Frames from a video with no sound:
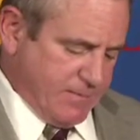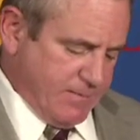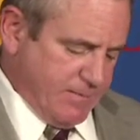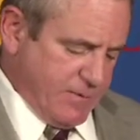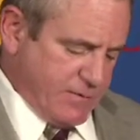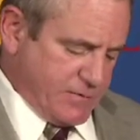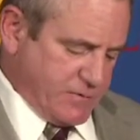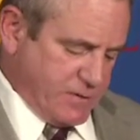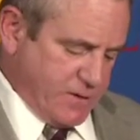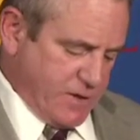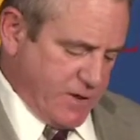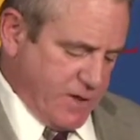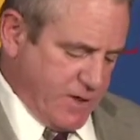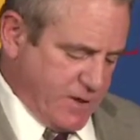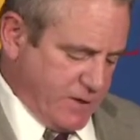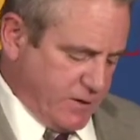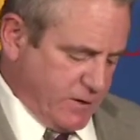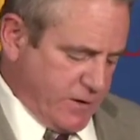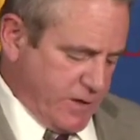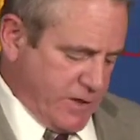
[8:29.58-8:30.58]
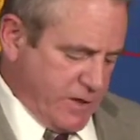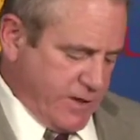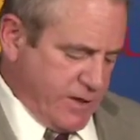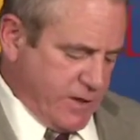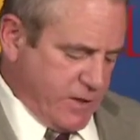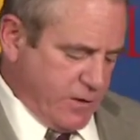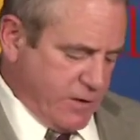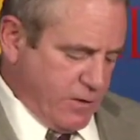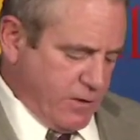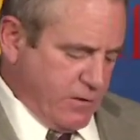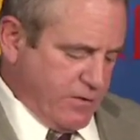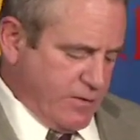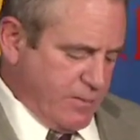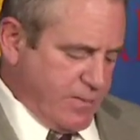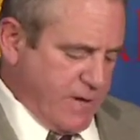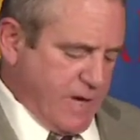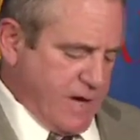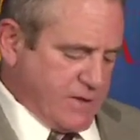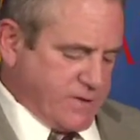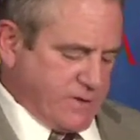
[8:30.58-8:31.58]
Mr. Candelaria heard of the
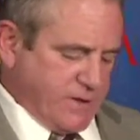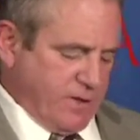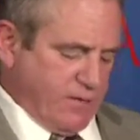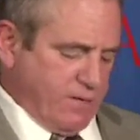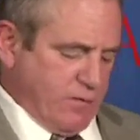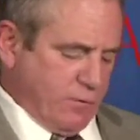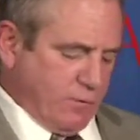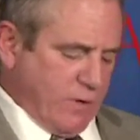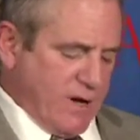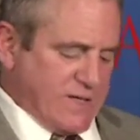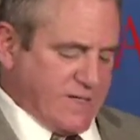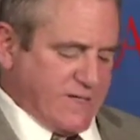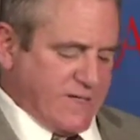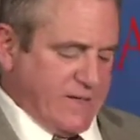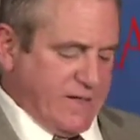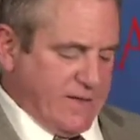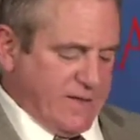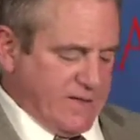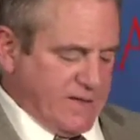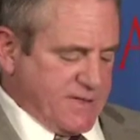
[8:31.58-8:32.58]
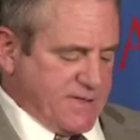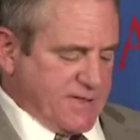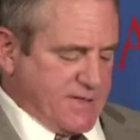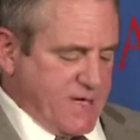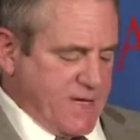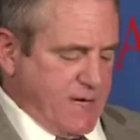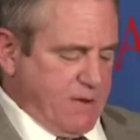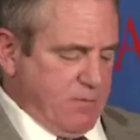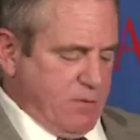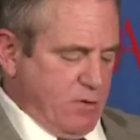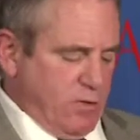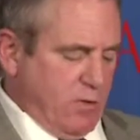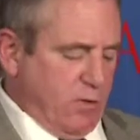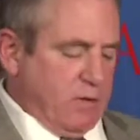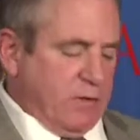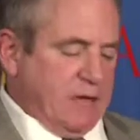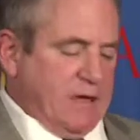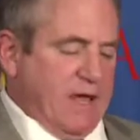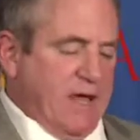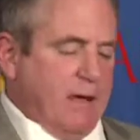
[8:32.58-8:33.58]
passing of a resident in the same
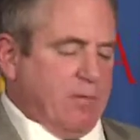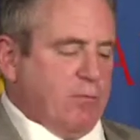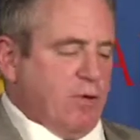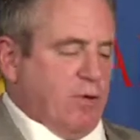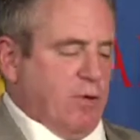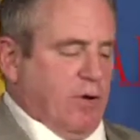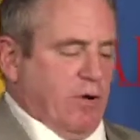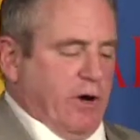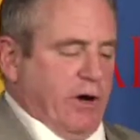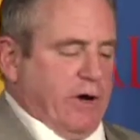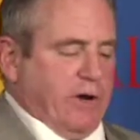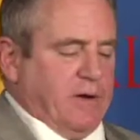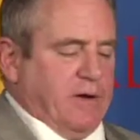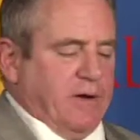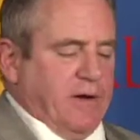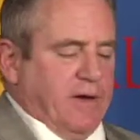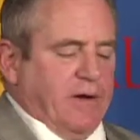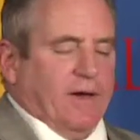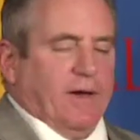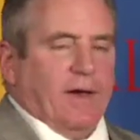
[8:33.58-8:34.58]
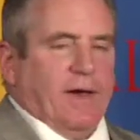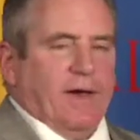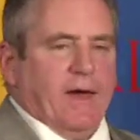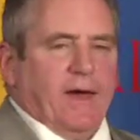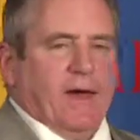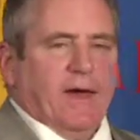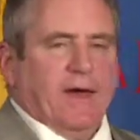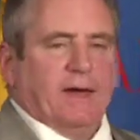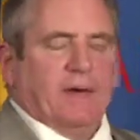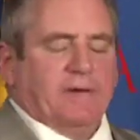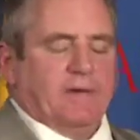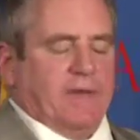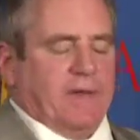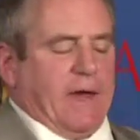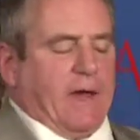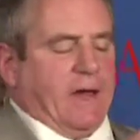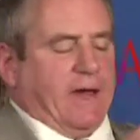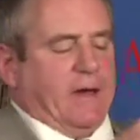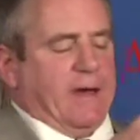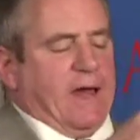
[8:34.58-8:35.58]
neighborhood, and
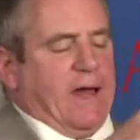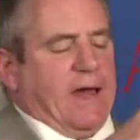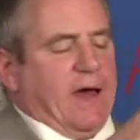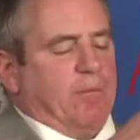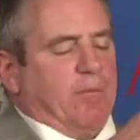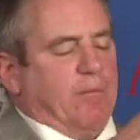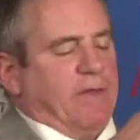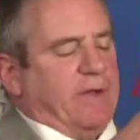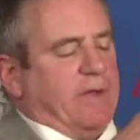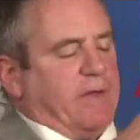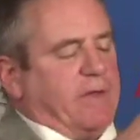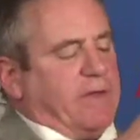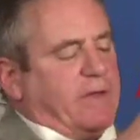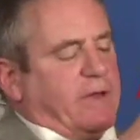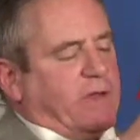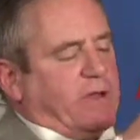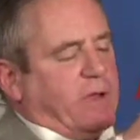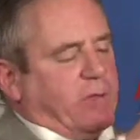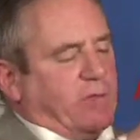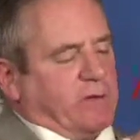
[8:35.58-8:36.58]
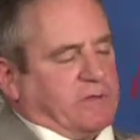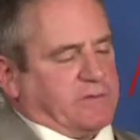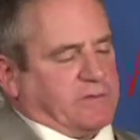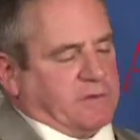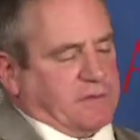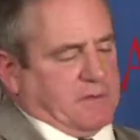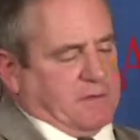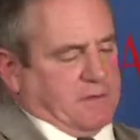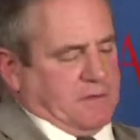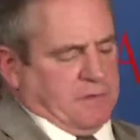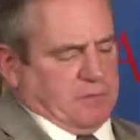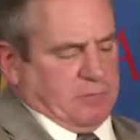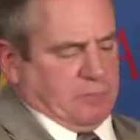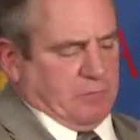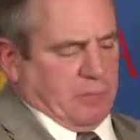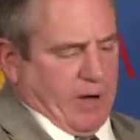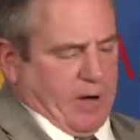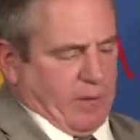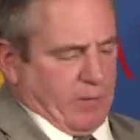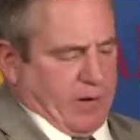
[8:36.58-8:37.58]
that had happened, I think it was
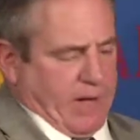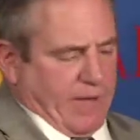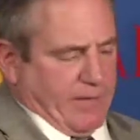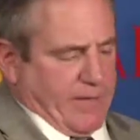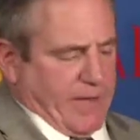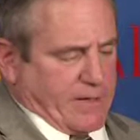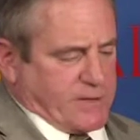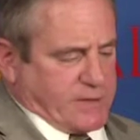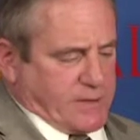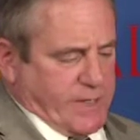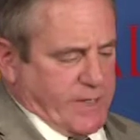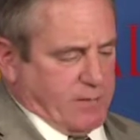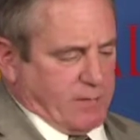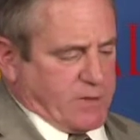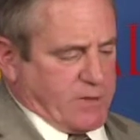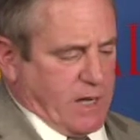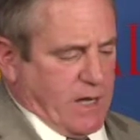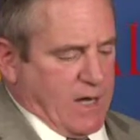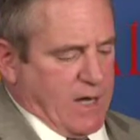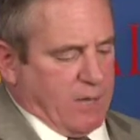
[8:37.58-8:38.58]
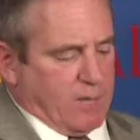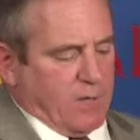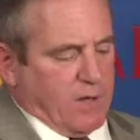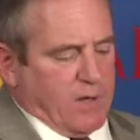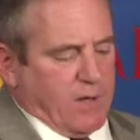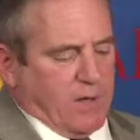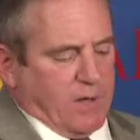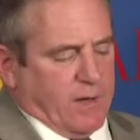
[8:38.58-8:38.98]
right around that same time,